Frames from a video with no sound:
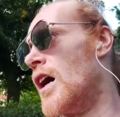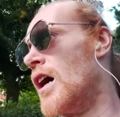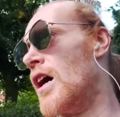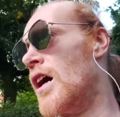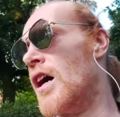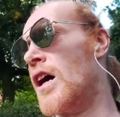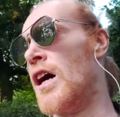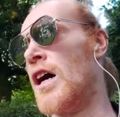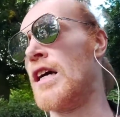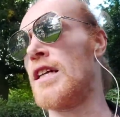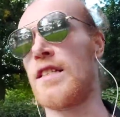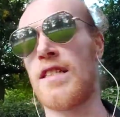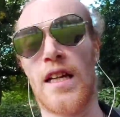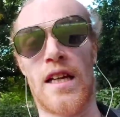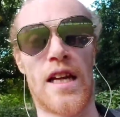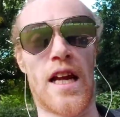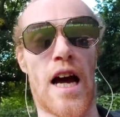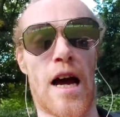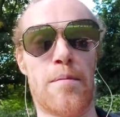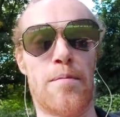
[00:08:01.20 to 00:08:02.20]
Uh, it
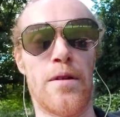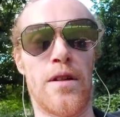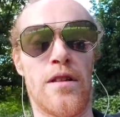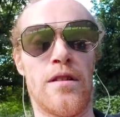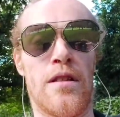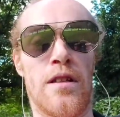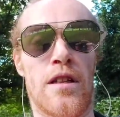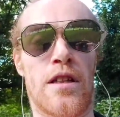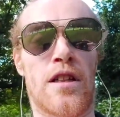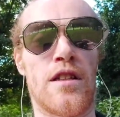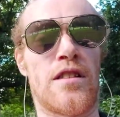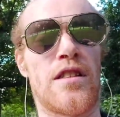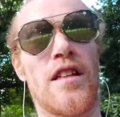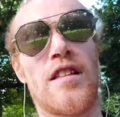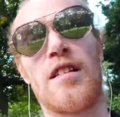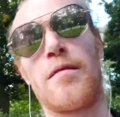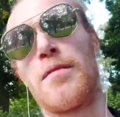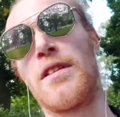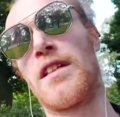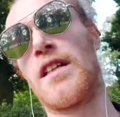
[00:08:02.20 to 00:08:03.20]
didn't happen because they
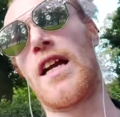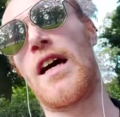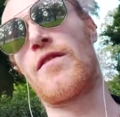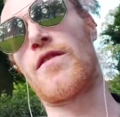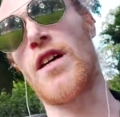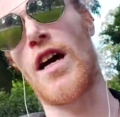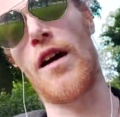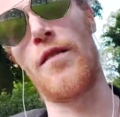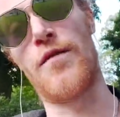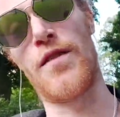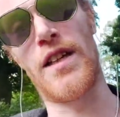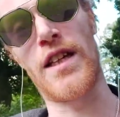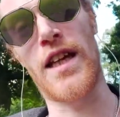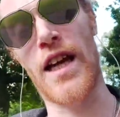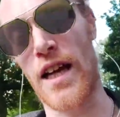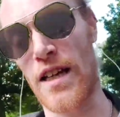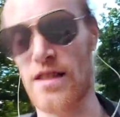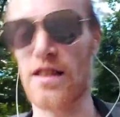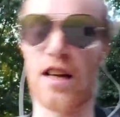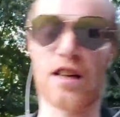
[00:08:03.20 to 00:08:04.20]
simply didn't have time for the
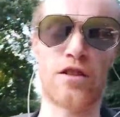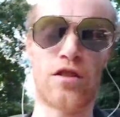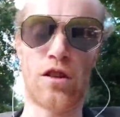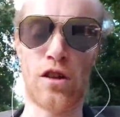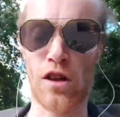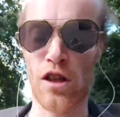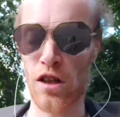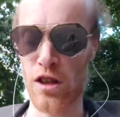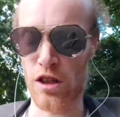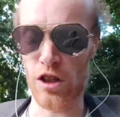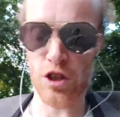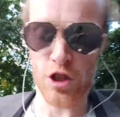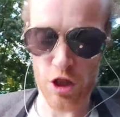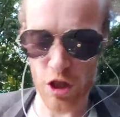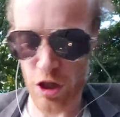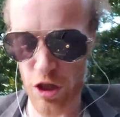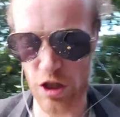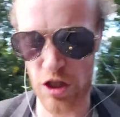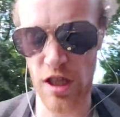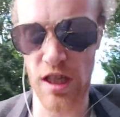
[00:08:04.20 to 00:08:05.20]
case at all. The
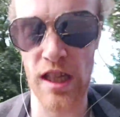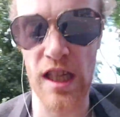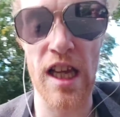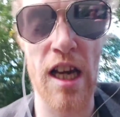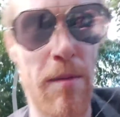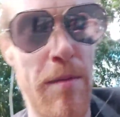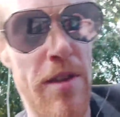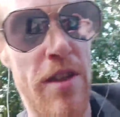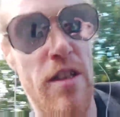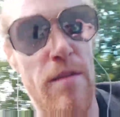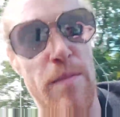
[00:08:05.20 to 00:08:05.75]
judge did allow me to